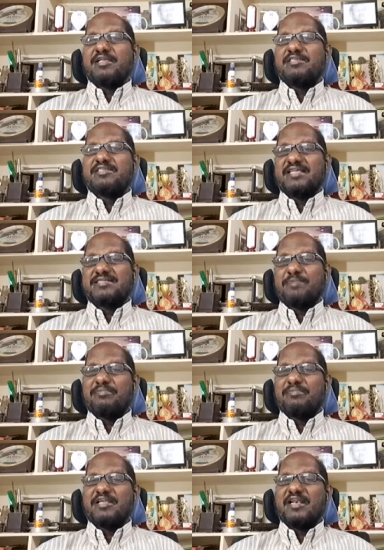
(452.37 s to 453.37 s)
he says
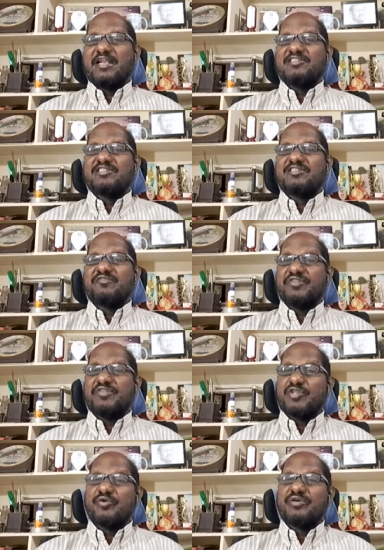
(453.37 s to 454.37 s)
public relations
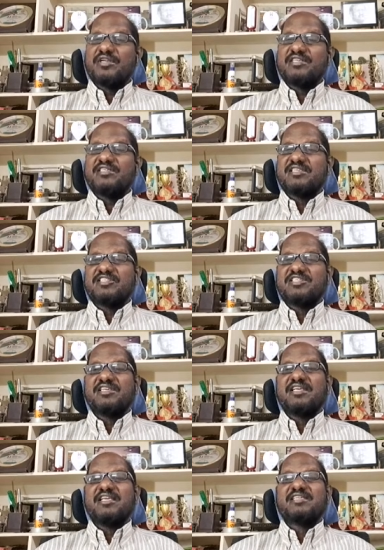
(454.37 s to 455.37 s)
without
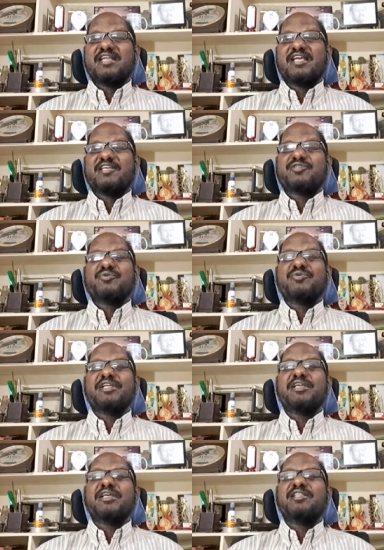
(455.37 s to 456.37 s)
research is like
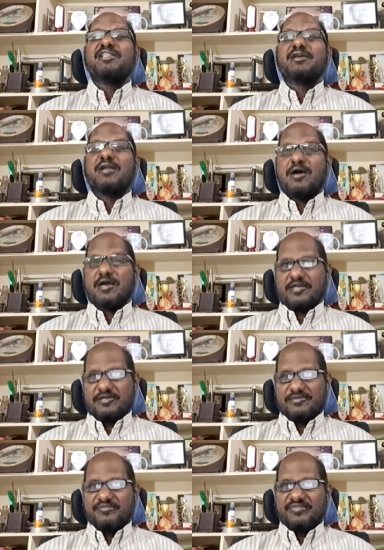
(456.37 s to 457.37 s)
shooting in the dark.
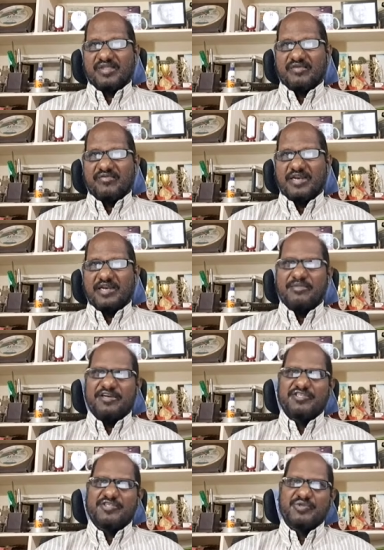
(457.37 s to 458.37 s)
Will
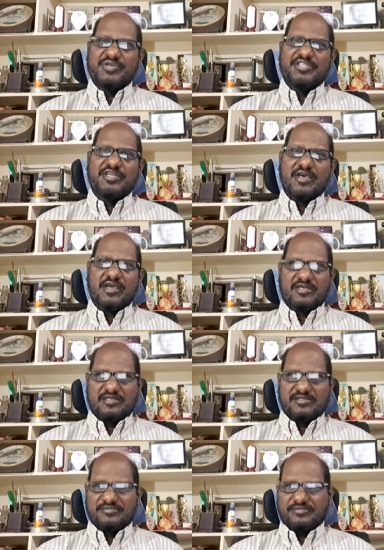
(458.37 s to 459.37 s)
anybody shoot in the dark
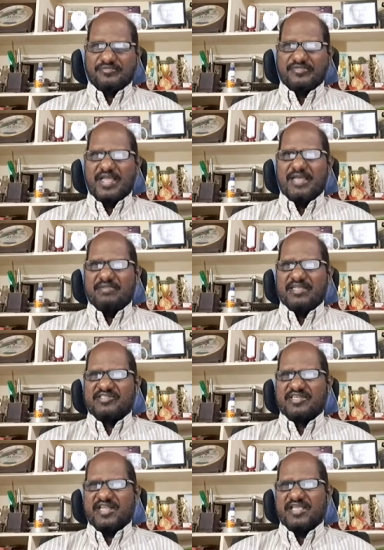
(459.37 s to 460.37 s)

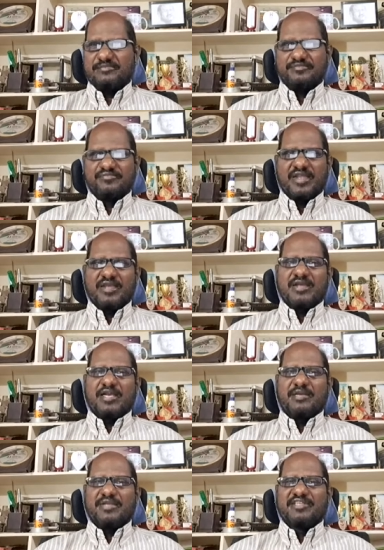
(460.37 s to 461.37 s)
aimlessly?
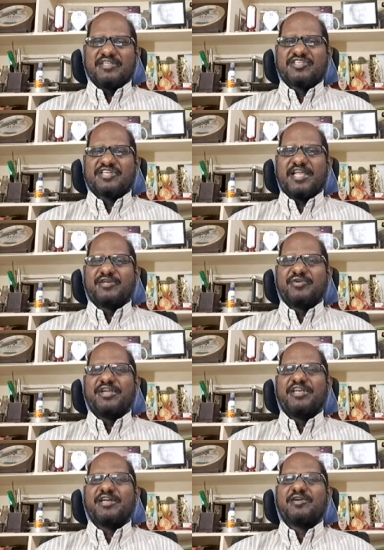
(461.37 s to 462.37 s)
It means trying to
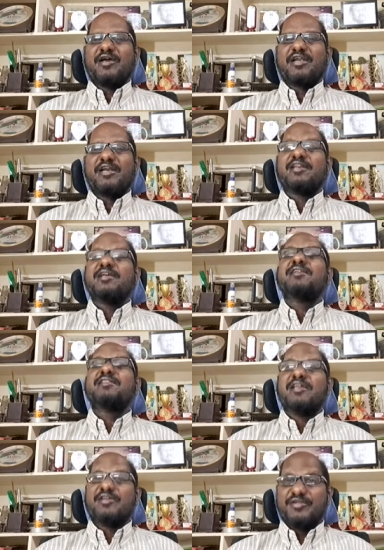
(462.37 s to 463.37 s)
hit a target
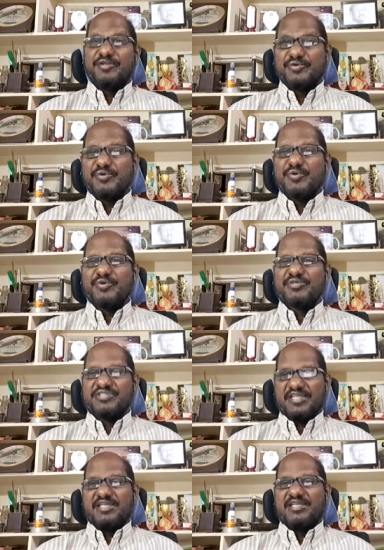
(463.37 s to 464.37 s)
that you don't
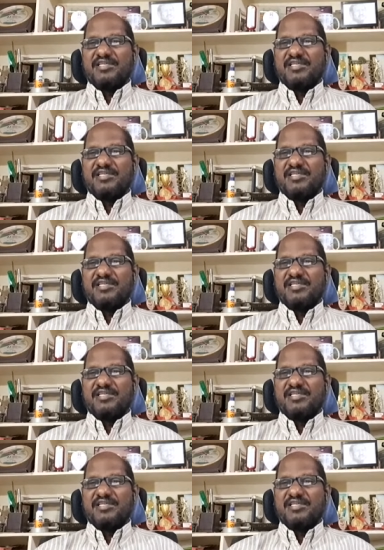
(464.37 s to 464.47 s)
see.